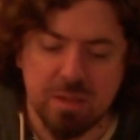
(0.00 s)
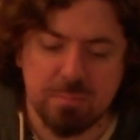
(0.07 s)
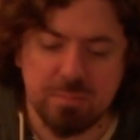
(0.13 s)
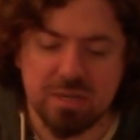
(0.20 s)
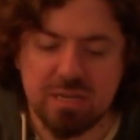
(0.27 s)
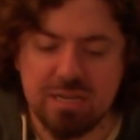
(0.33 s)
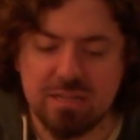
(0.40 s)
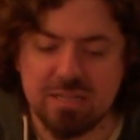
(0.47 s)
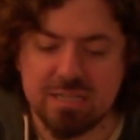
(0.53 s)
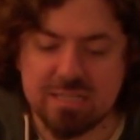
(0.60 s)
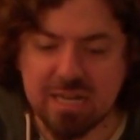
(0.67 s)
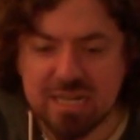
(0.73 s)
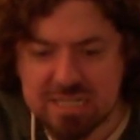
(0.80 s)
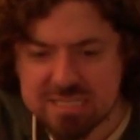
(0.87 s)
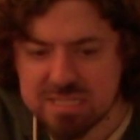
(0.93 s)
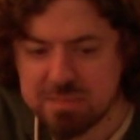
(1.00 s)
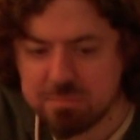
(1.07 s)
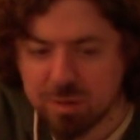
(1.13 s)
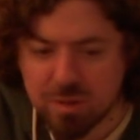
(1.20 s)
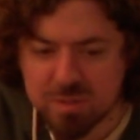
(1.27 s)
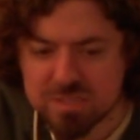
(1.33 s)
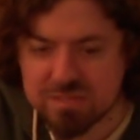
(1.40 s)
But in the dicey
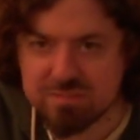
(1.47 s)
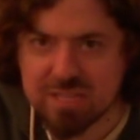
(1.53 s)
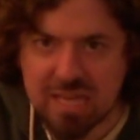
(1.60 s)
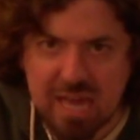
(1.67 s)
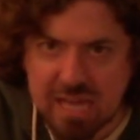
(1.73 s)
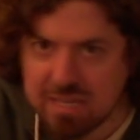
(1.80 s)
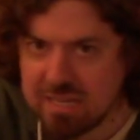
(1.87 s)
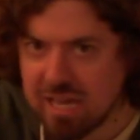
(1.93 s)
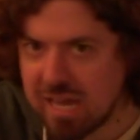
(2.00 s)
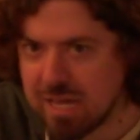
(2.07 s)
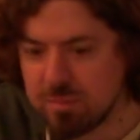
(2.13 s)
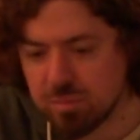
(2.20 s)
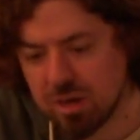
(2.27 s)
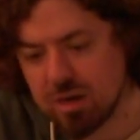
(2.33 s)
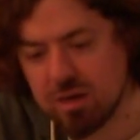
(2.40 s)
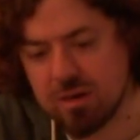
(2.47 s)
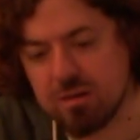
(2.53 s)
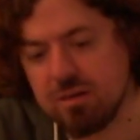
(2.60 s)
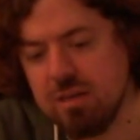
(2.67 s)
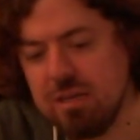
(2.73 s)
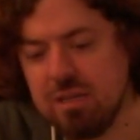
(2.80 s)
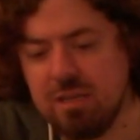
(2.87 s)
parts of the end game
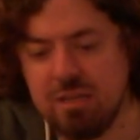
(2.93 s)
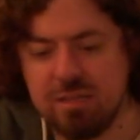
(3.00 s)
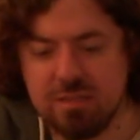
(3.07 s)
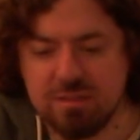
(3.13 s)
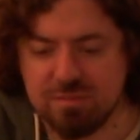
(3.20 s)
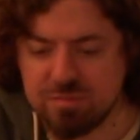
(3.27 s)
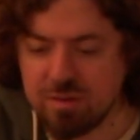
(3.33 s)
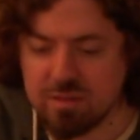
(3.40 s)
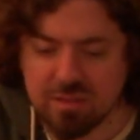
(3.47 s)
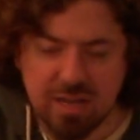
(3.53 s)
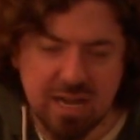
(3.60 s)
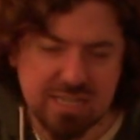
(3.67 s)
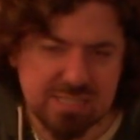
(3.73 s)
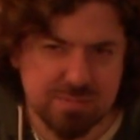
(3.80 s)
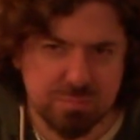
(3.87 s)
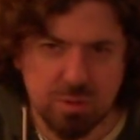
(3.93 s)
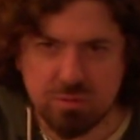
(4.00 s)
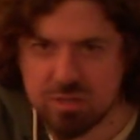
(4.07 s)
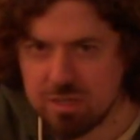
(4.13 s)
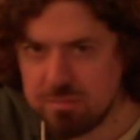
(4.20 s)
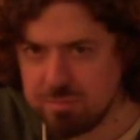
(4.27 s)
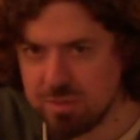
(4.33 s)
where the front line's
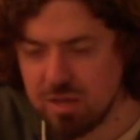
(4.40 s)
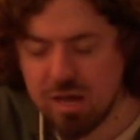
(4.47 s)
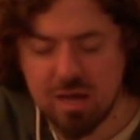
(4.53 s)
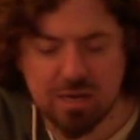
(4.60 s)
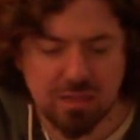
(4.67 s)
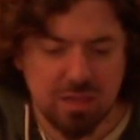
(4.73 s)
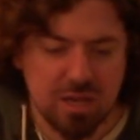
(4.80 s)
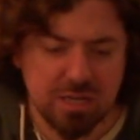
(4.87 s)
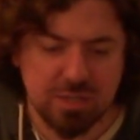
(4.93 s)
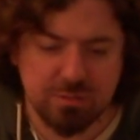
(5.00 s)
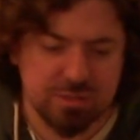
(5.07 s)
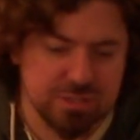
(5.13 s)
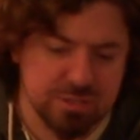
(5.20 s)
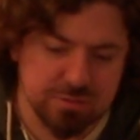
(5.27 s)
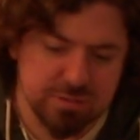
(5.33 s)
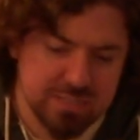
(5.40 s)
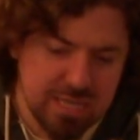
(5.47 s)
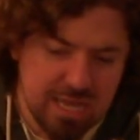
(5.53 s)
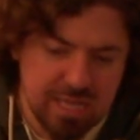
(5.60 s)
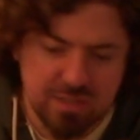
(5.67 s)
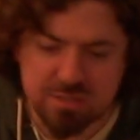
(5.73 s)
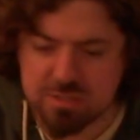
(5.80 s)
broken up a lot, a lot of units are
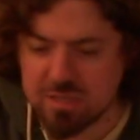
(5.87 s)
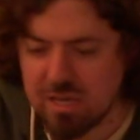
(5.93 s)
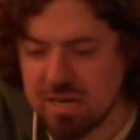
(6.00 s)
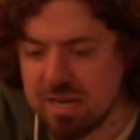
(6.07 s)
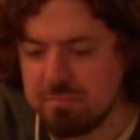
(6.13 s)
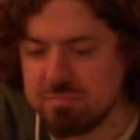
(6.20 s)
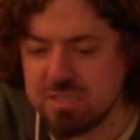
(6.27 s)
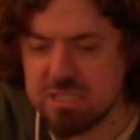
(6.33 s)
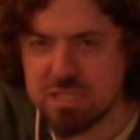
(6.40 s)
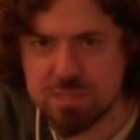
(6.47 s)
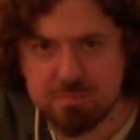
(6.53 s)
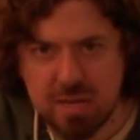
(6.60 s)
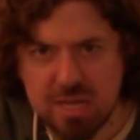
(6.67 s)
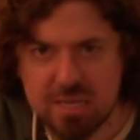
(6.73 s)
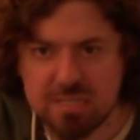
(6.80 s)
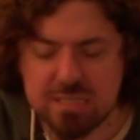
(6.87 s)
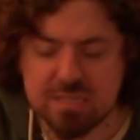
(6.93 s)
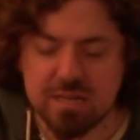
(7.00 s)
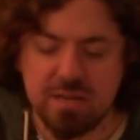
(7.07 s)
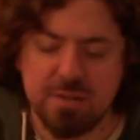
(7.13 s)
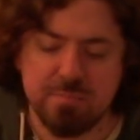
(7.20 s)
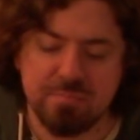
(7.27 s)
dead, there's a lot of empty
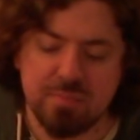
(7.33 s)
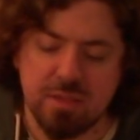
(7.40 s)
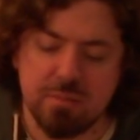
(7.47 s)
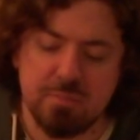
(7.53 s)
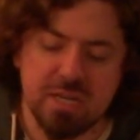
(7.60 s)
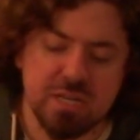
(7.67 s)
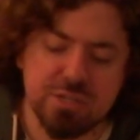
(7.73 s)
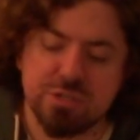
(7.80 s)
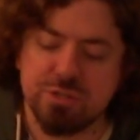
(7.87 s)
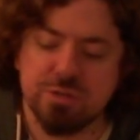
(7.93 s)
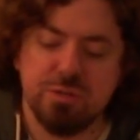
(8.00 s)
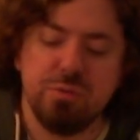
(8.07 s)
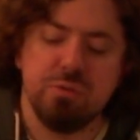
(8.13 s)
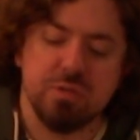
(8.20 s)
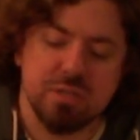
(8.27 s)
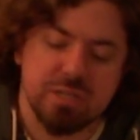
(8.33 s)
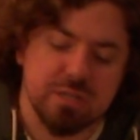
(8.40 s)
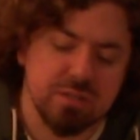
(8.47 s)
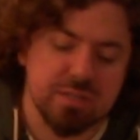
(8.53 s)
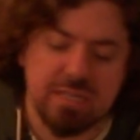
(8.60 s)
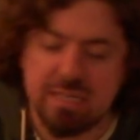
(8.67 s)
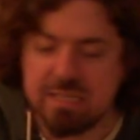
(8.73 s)
space, making sure you can
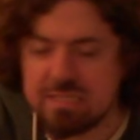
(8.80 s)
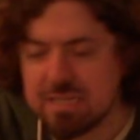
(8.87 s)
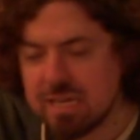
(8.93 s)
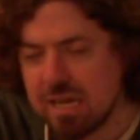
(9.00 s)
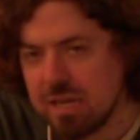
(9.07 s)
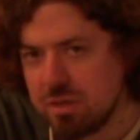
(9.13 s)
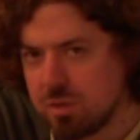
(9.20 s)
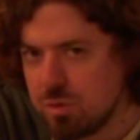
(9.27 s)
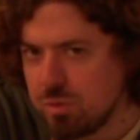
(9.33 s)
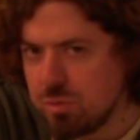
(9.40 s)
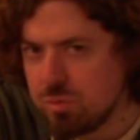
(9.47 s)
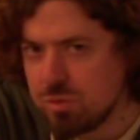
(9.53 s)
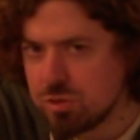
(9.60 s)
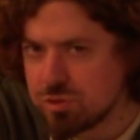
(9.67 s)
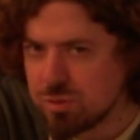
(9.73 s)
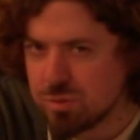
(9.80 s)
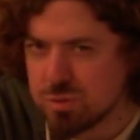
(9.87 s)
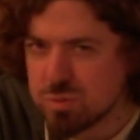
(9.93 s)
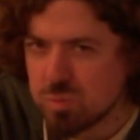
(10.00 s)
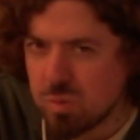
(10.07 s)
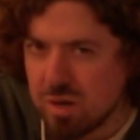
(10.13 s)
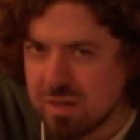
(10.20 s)
clearly indicate who
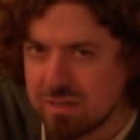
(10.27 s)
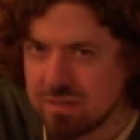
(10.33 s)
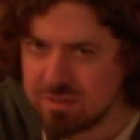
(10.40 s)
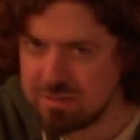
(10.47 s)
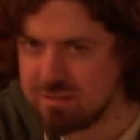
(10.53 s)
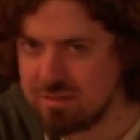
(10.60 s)
controls what